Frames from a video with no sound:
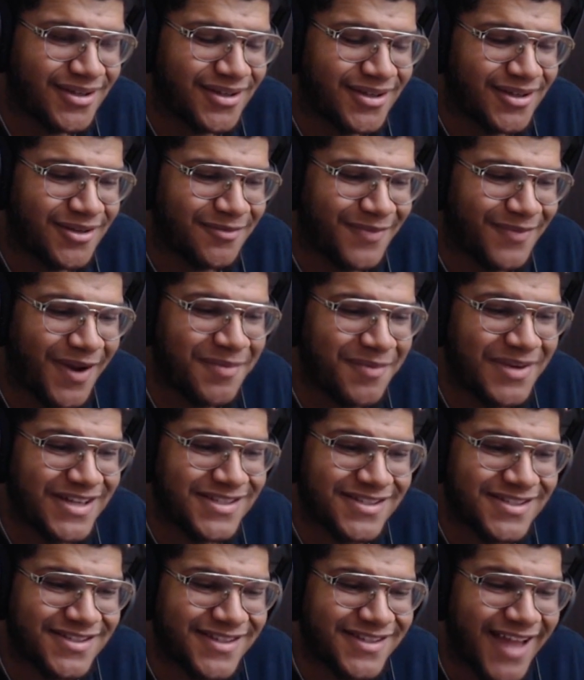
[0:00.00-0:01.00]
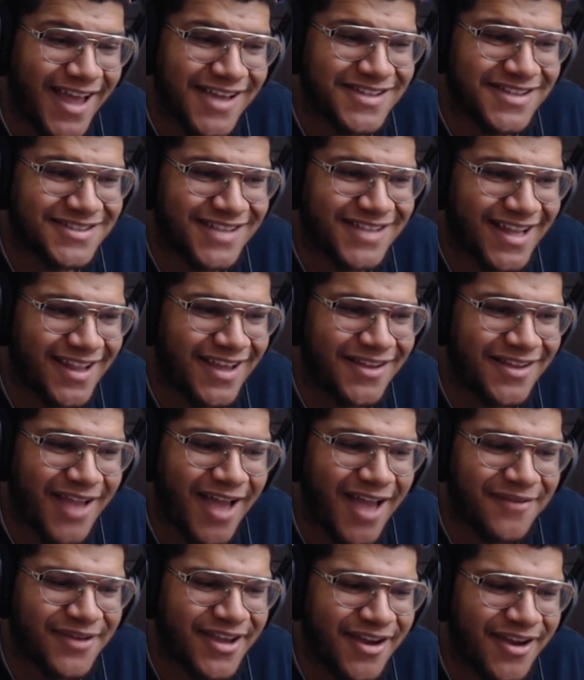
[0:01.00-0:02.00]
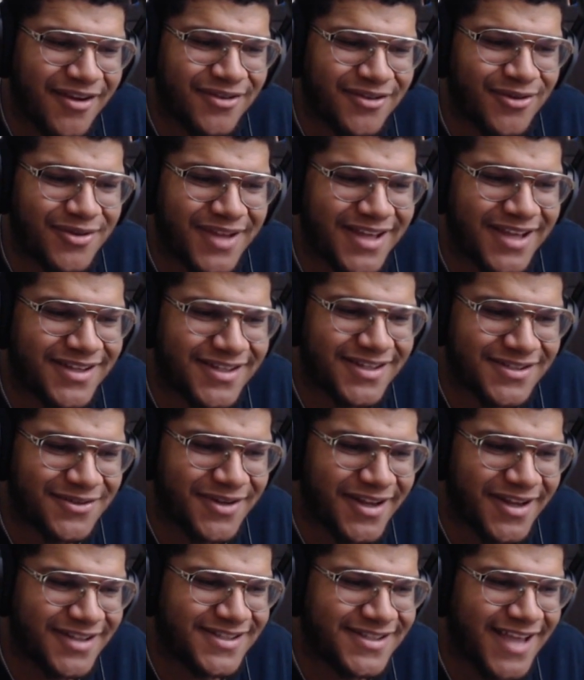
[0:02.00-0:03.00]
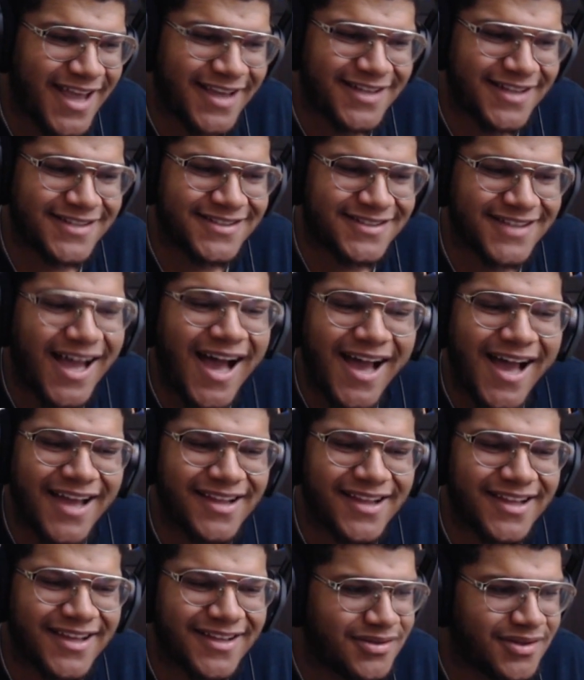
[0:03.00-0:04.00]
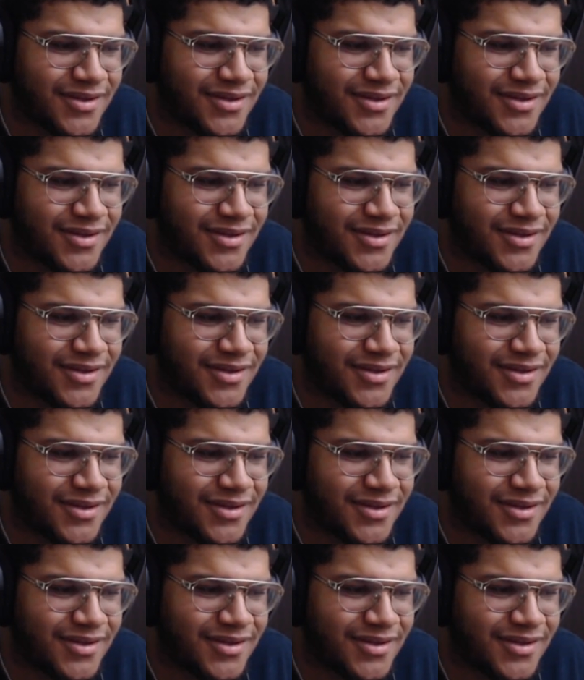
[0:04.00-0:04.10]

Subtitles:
But I mean, this is nice. I like to have a character on like this on the antagonist side. Like,